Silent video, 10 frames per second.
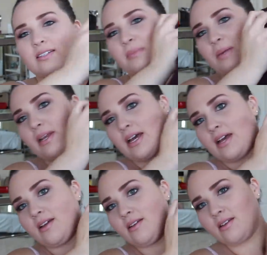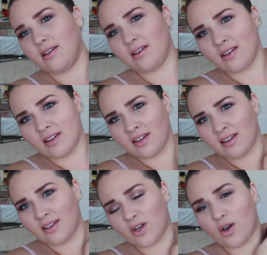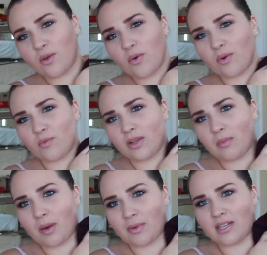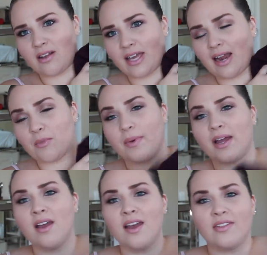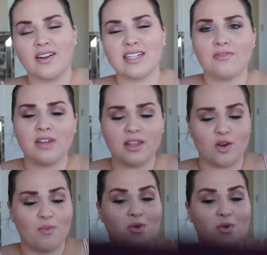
Maybe not. No, you won't really be able to tell on camera, but they're definitely a little